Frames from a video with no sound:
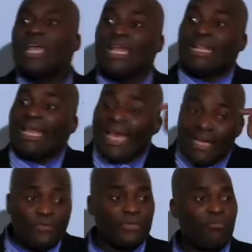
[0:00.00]
in the
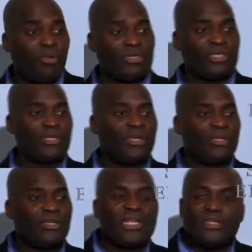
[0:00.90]
head of the boss,
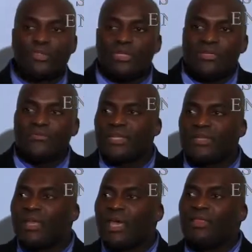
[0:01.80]
there's not
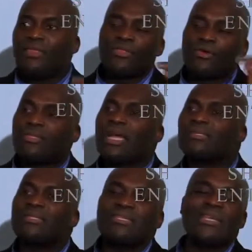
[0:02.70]
even any thought
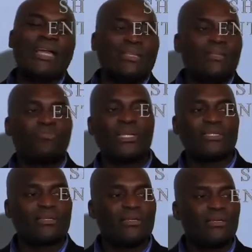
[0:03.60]
that this guy need
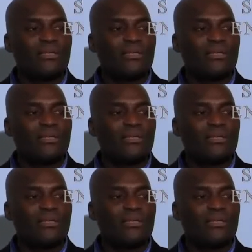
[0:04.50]
rest,